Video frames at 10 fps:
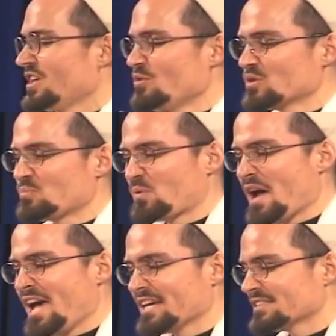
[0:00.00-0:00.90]
he was
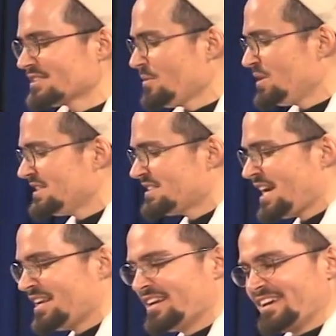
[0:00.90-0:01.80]
praying and somebody
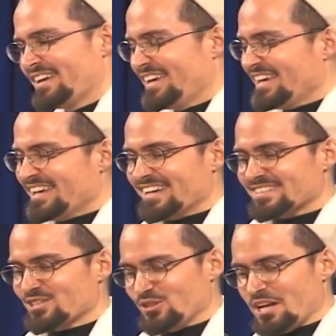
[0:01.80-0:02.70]
said,
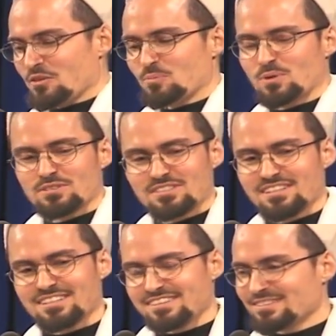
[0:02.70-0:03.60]
to another
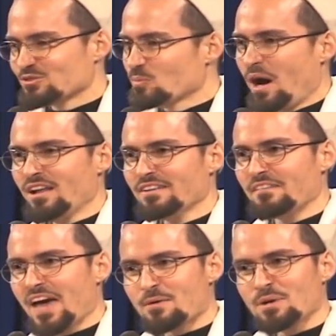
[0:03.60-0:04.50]
person, subhanAllah,
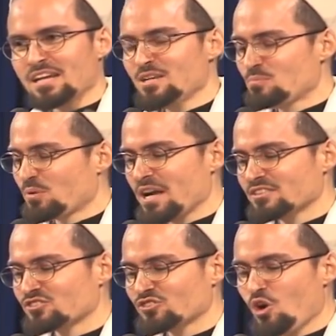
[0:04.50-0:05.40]
that man, he
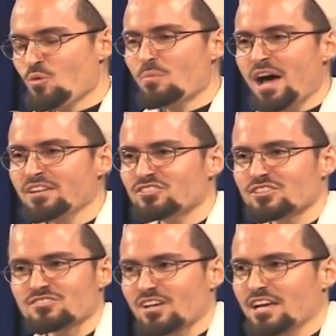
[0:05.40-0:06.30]
prays so much,
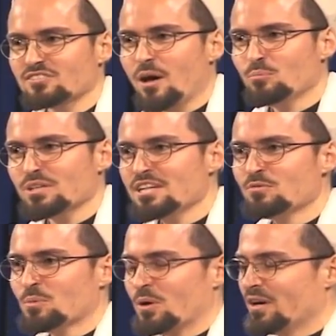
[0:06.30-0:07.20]
it's, it's
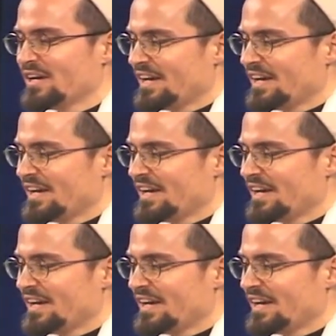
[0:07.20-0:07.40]
unbelievable.